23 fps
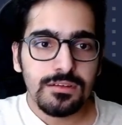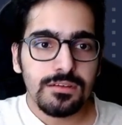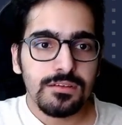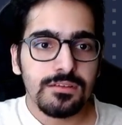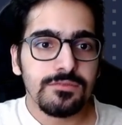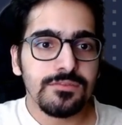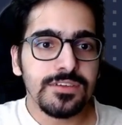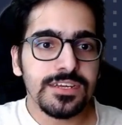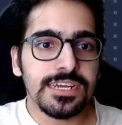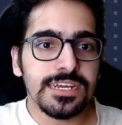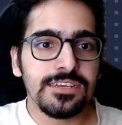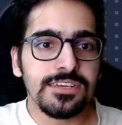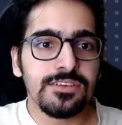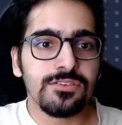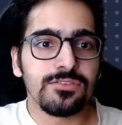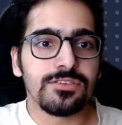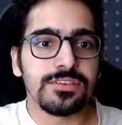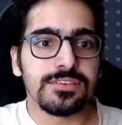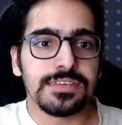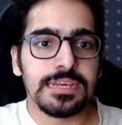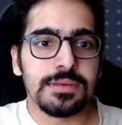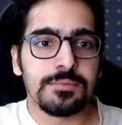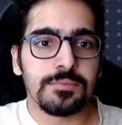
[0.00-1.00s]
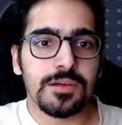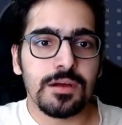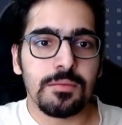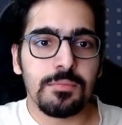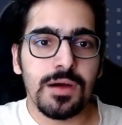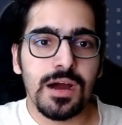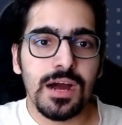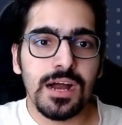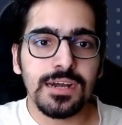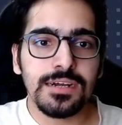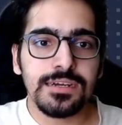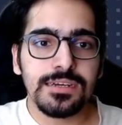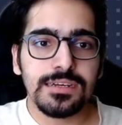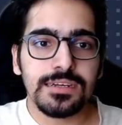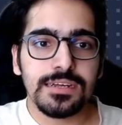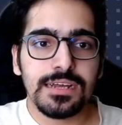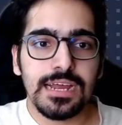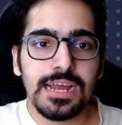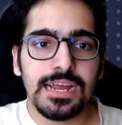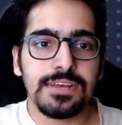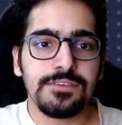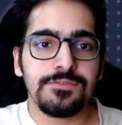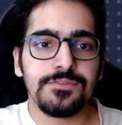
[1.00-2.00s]
we can use the same command
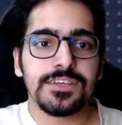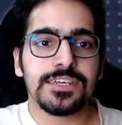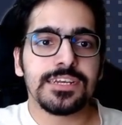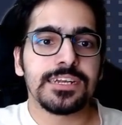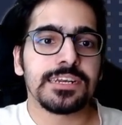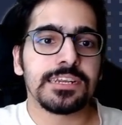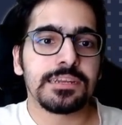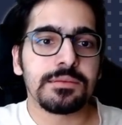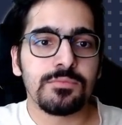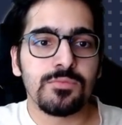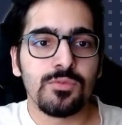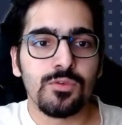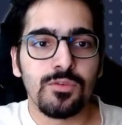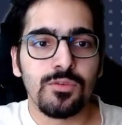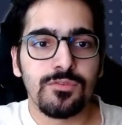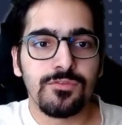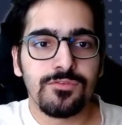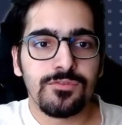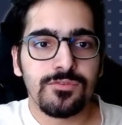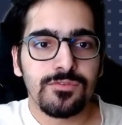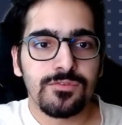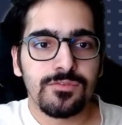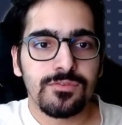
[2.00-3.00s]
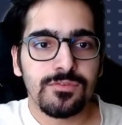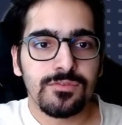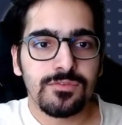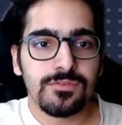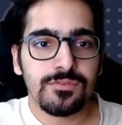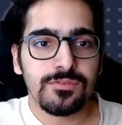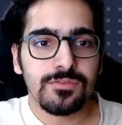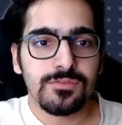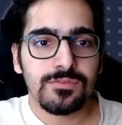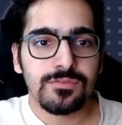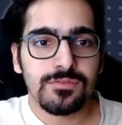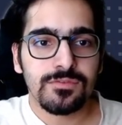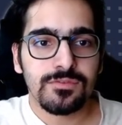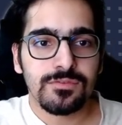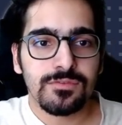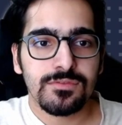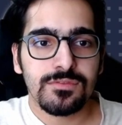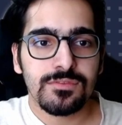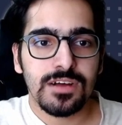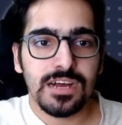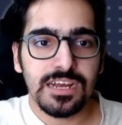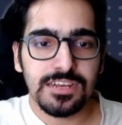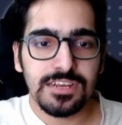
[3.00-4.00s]
and we can remove
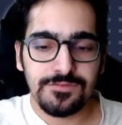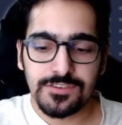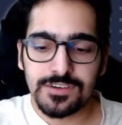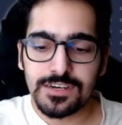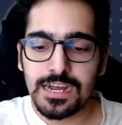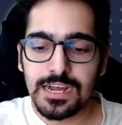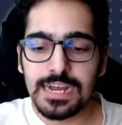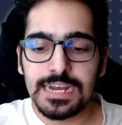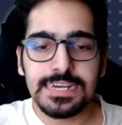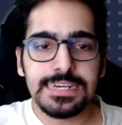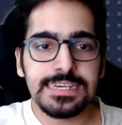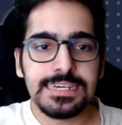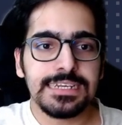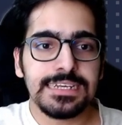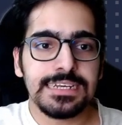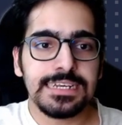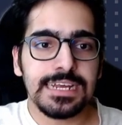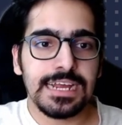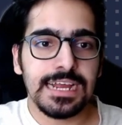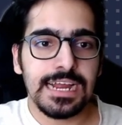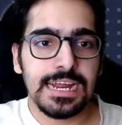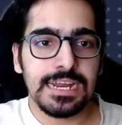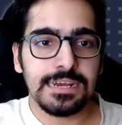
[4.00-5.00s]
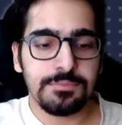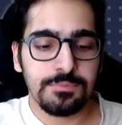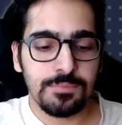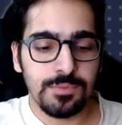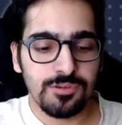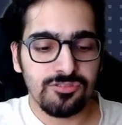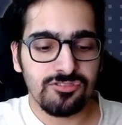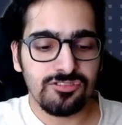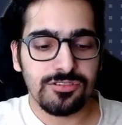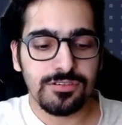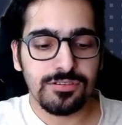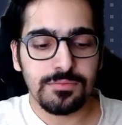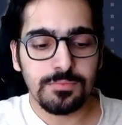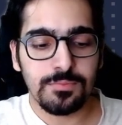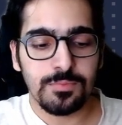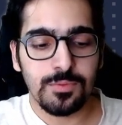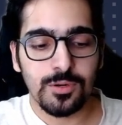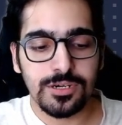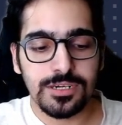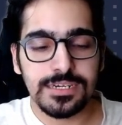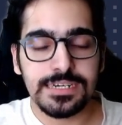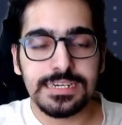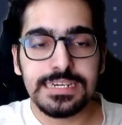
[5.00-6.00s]
hyphen it and put,
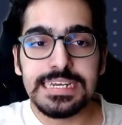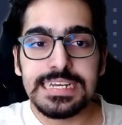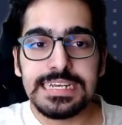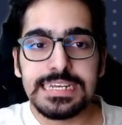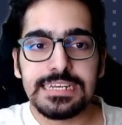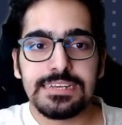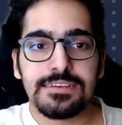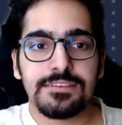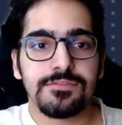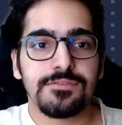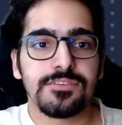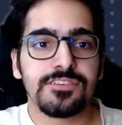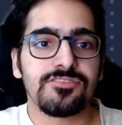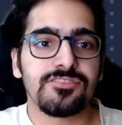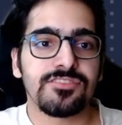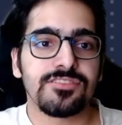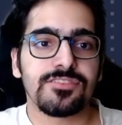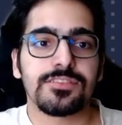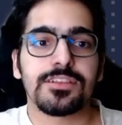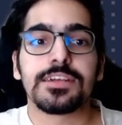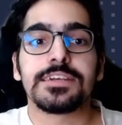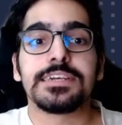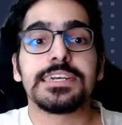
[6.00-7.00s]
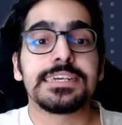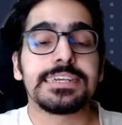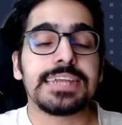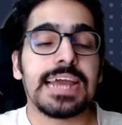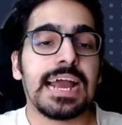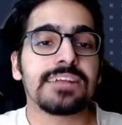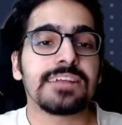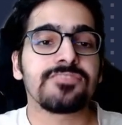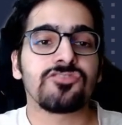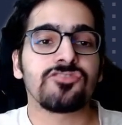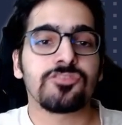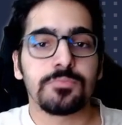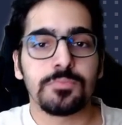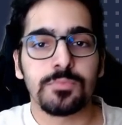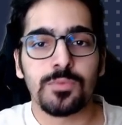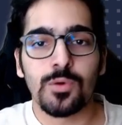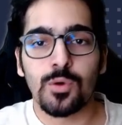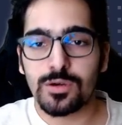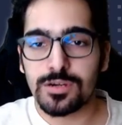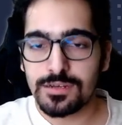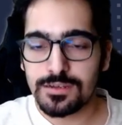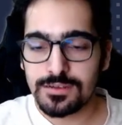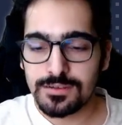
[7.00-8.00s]
put d which is the detached
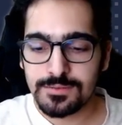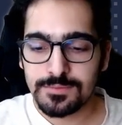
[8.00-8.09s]
mode